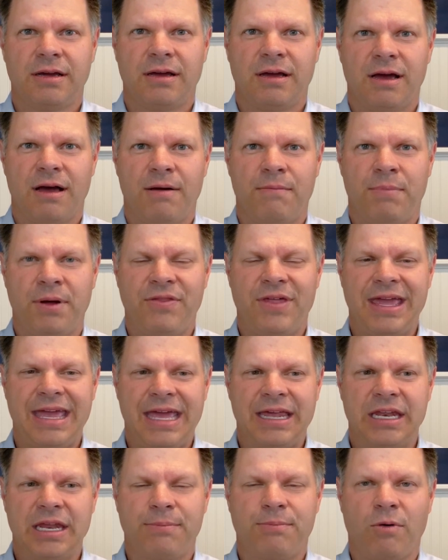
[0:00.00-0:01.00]
but they
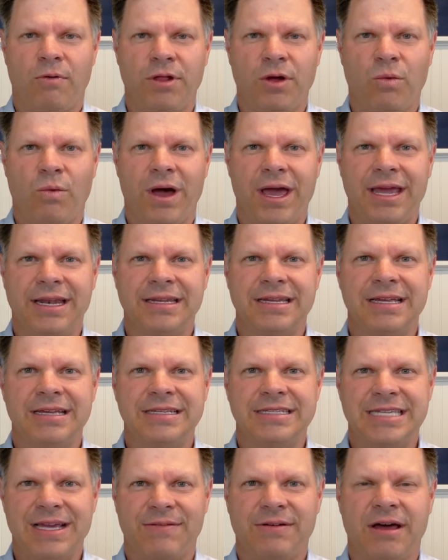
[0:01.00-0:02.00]
ended up only weighing
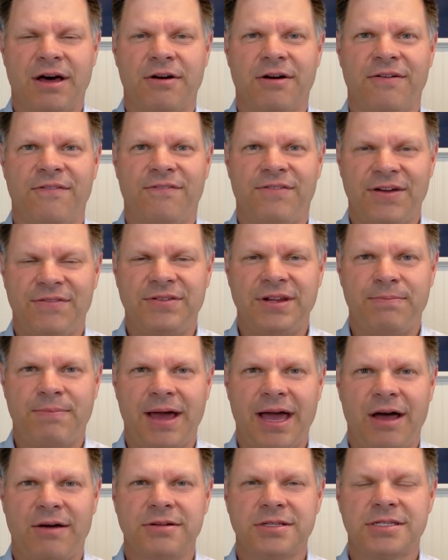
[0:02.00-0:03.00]
750
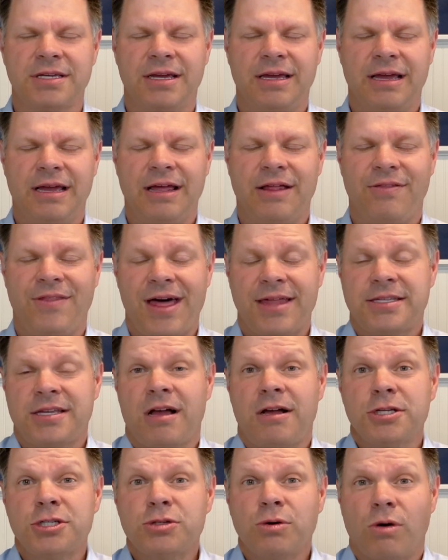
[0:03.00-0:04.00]
pounds, that's
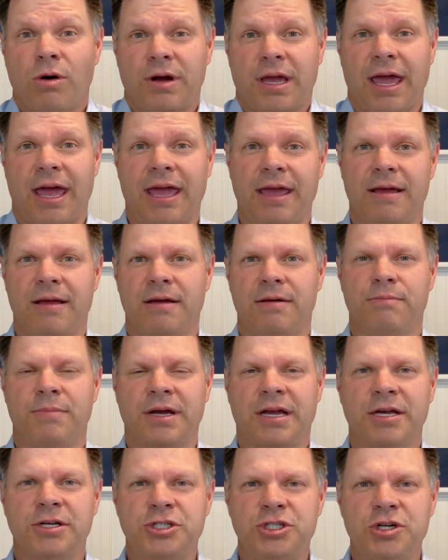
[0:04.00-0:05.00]
also okay
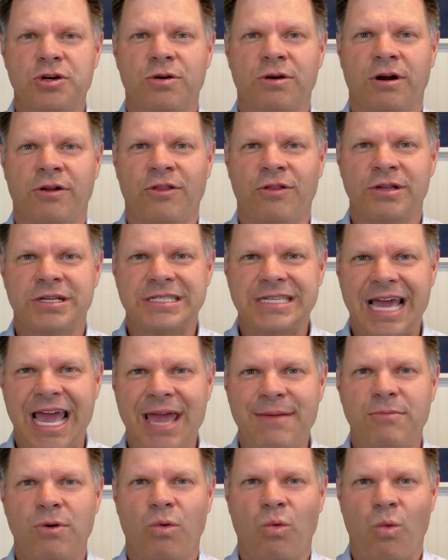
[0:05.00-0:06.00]
because you're in the
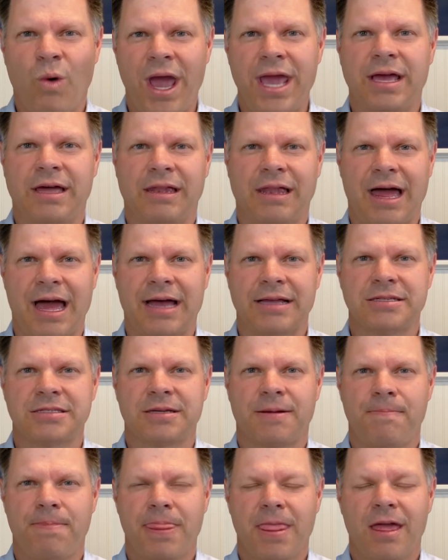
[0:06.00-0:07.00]
same weight class.
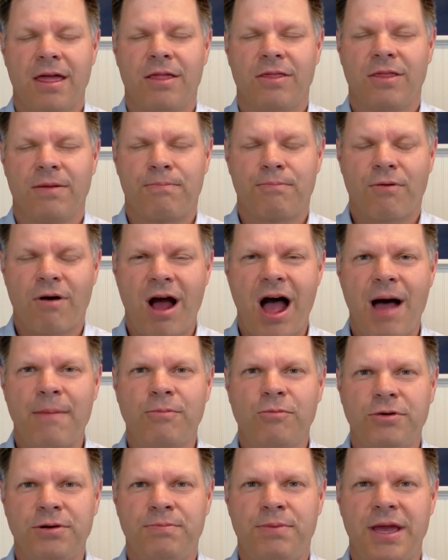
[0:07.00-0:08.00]
The
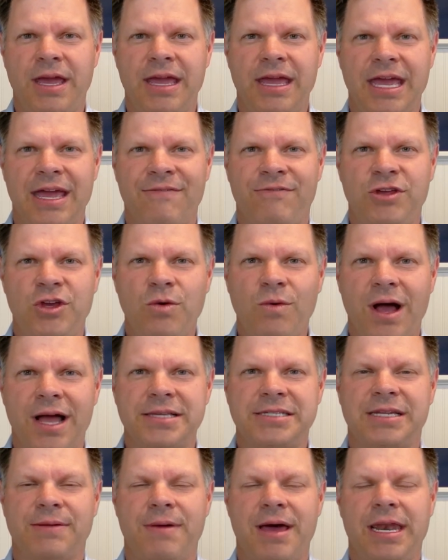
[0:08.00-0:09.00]
problem would be if you
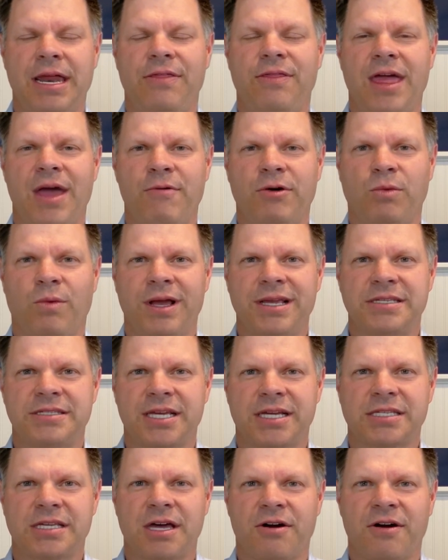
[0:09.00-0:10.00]
estimated they would weigh
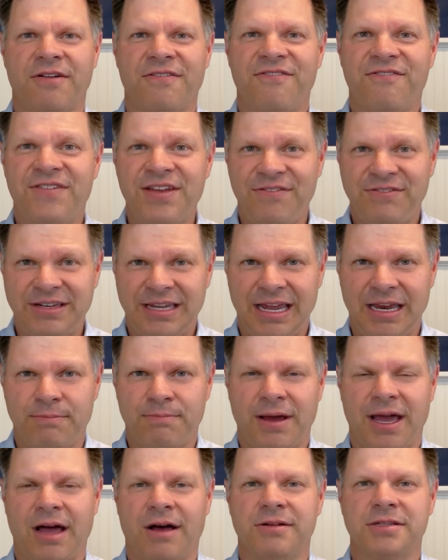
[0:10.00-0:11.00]
615
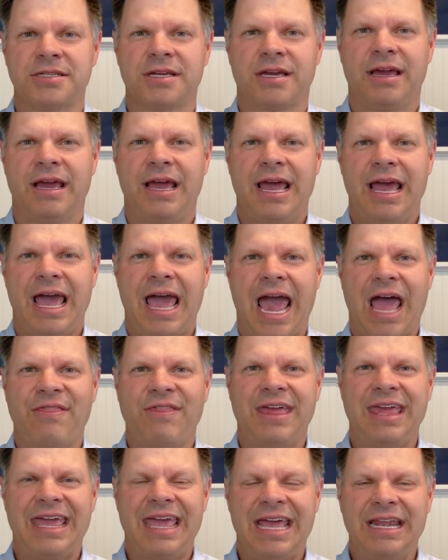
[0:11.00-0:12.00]
pounds and
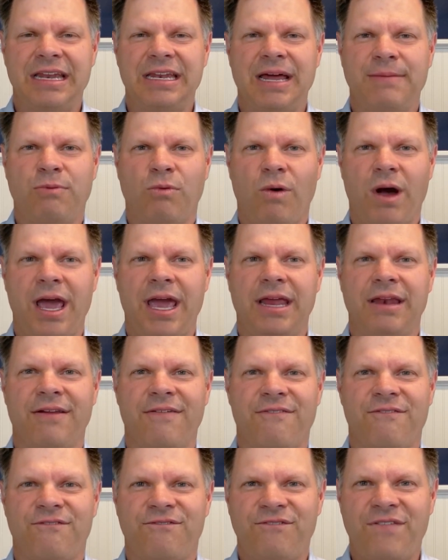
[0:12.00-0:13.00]
they ended up weighing
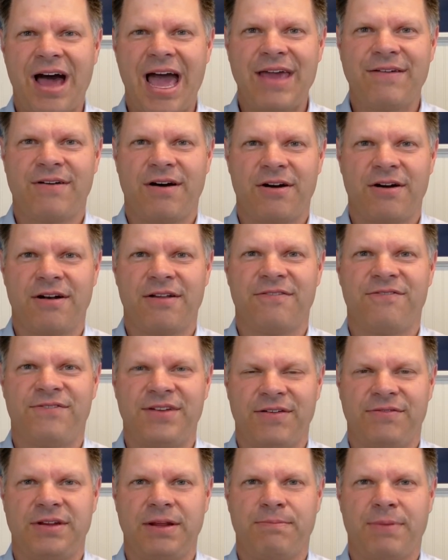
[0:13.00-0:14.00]

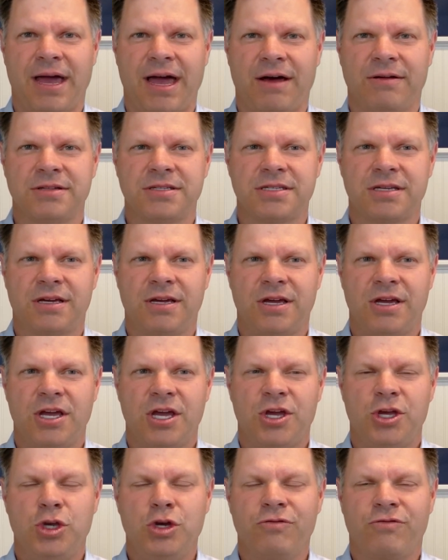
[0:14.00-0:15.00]
550 pounds.
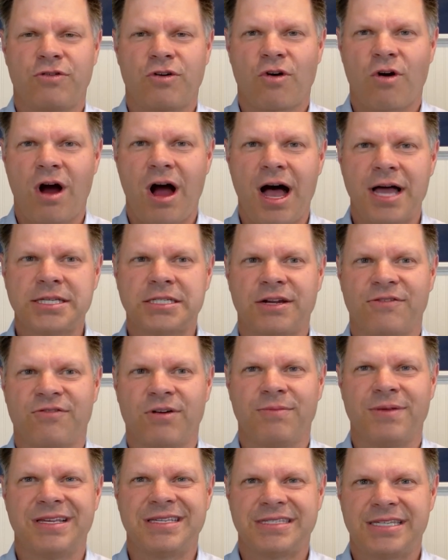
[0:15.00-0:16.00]
You've crossed from
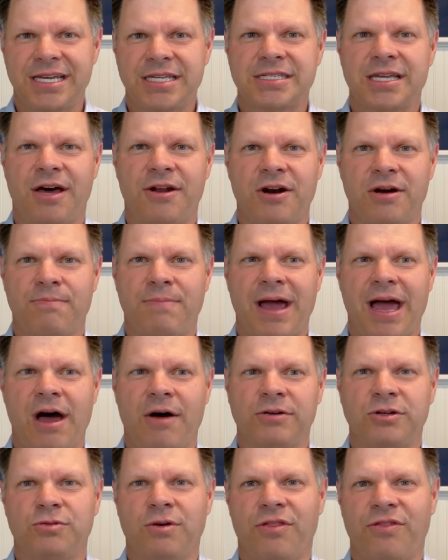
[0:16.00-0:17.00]
the 600
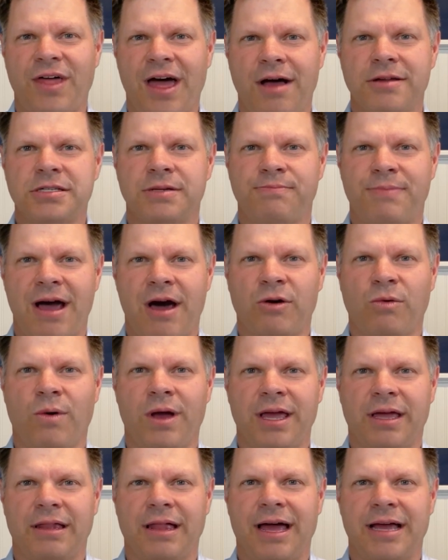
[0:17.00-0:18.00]
pound to 1,000 pound
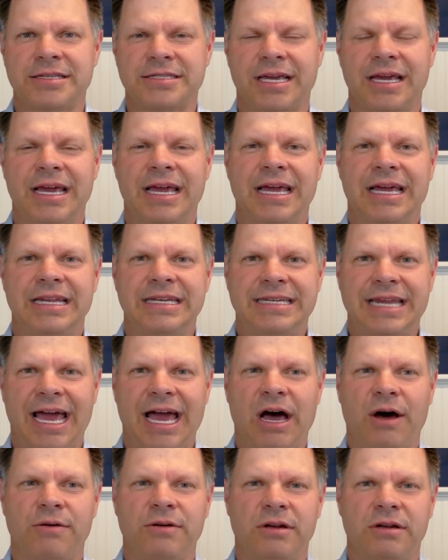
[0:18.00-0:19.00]
weight class
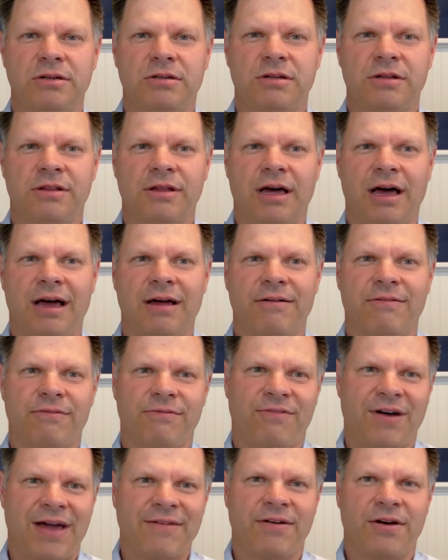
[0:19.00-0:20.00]
down to the
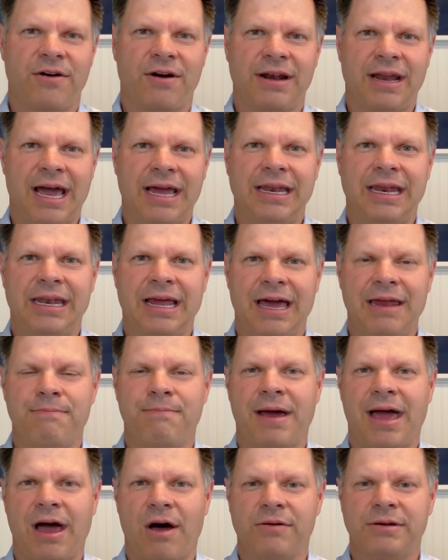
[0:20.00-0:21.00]
599
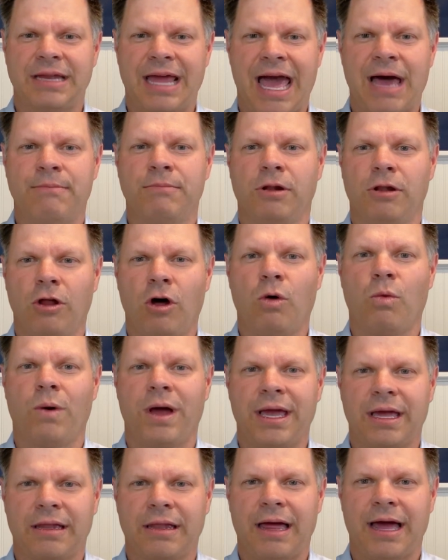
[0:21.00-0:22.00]
pound and below
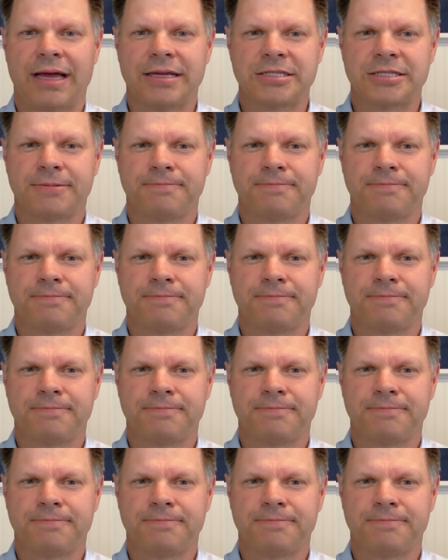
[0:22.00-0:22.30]
weight class.